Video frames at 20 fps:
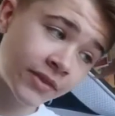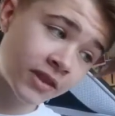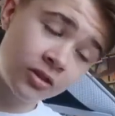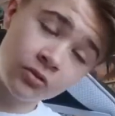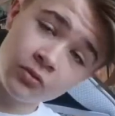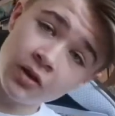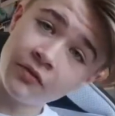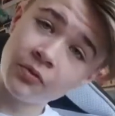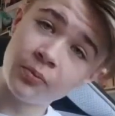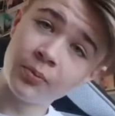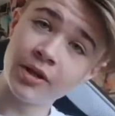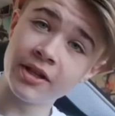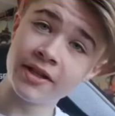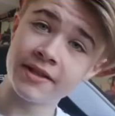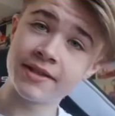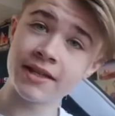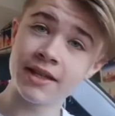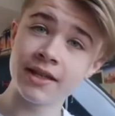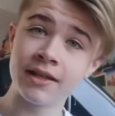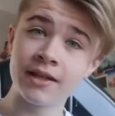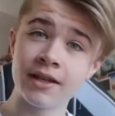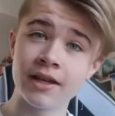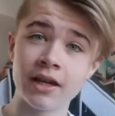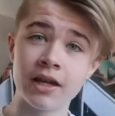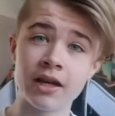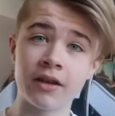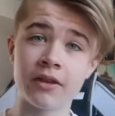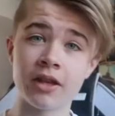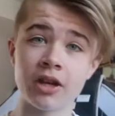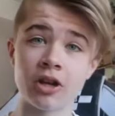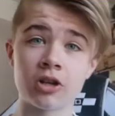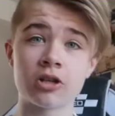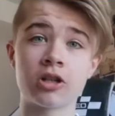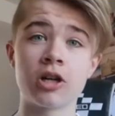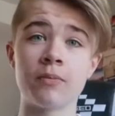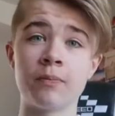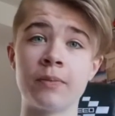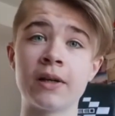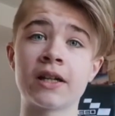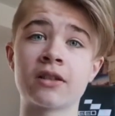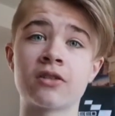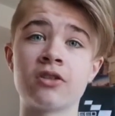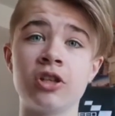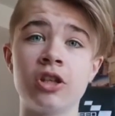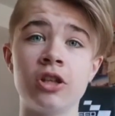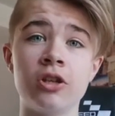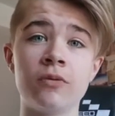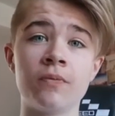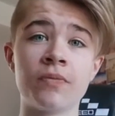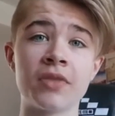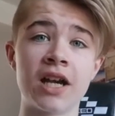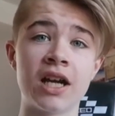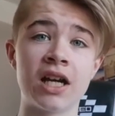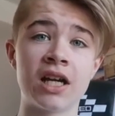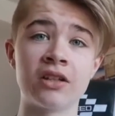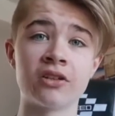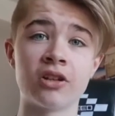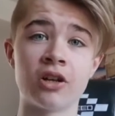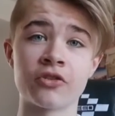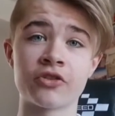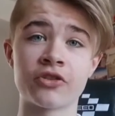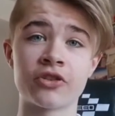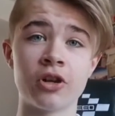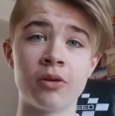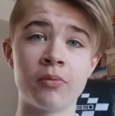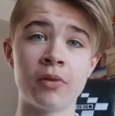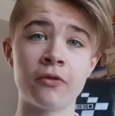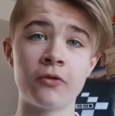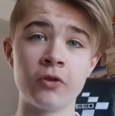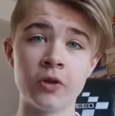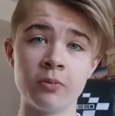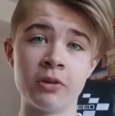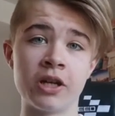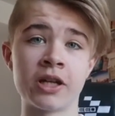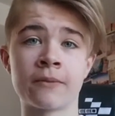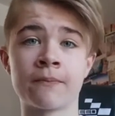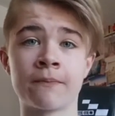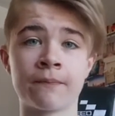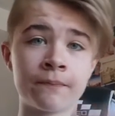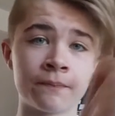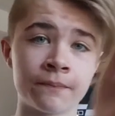the weather bulletin, and then I'll cut back to you and I'll start my filming.